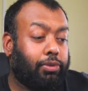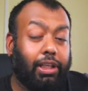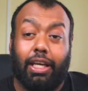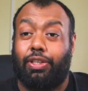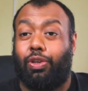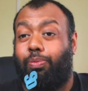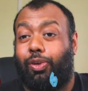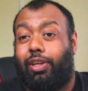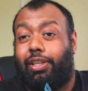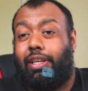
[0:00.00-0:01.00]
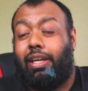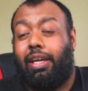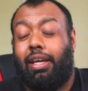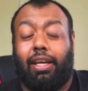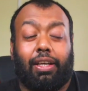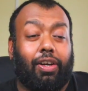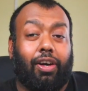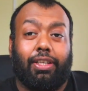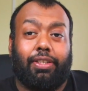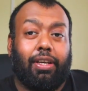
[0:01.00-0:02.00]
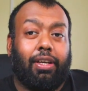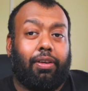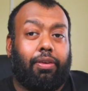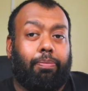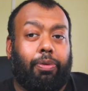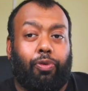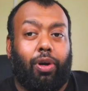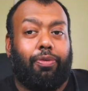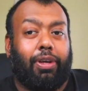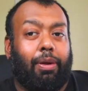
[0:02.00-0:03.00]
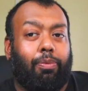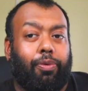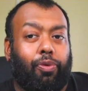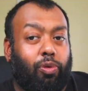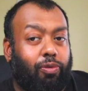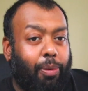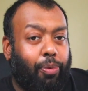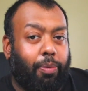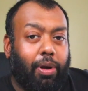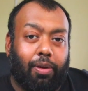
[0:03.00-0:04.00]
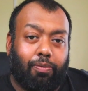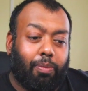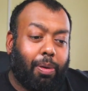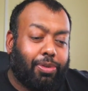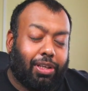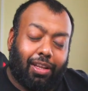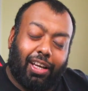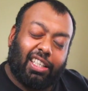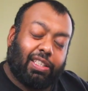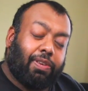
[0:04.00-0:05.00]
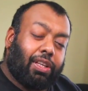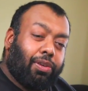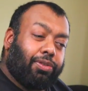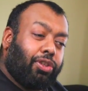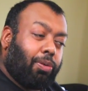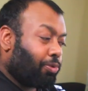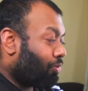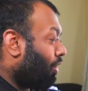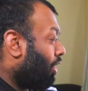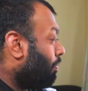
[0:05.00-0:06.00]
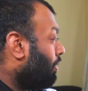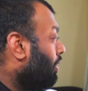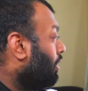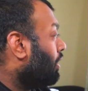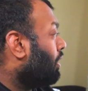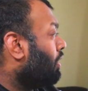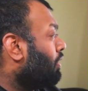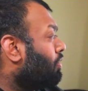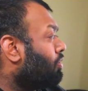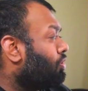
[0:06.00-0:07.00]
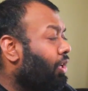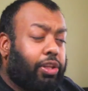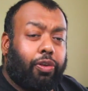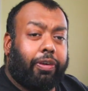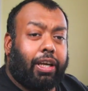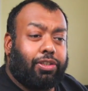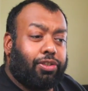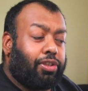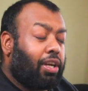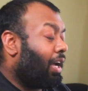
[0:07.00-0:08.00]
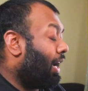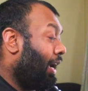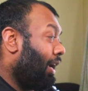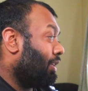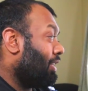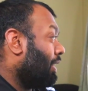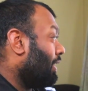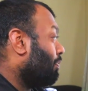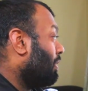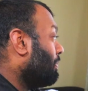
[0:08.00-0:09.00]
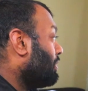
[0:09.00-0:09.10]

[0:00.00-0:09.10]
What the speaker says: It's a good product. Guys, before we wrap up, remember to like these videos, subscribe, turn the notifications, and yeah, that's pretty